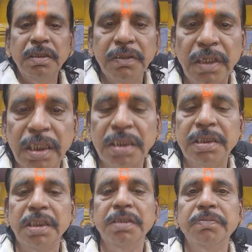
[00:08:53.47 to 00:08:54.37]
to
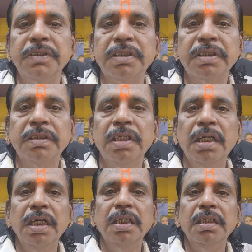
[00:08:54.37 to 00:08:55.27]
arrest any person.
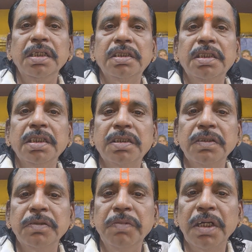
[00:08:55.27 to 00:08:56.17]
These things
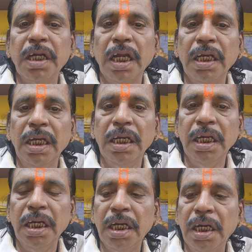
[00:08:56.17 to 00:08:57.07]
you may
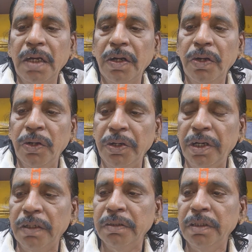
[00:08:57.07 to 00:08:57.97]
kindly note
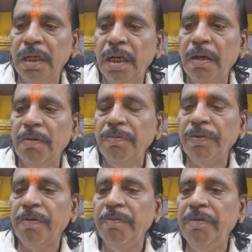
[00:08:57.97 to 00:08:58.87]
down.
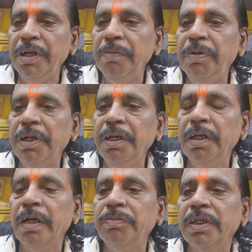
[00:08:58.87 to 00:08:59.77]
From very
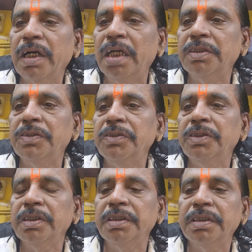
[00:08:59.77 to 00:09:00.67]
beginning of the
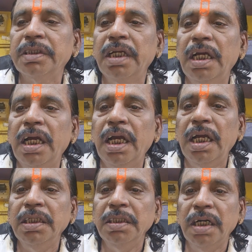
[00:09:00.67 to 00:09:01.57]
constitutions,
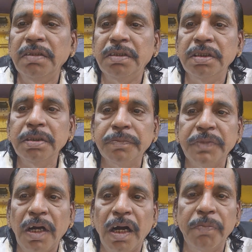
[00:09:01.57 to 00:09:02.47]
you have to,
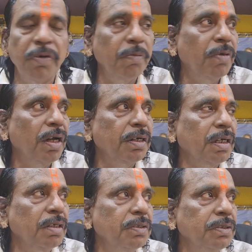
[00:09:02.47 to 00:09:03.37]
from
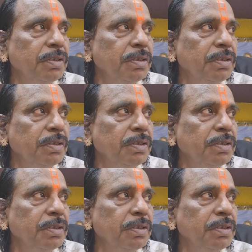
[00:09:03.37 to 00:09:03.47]
Article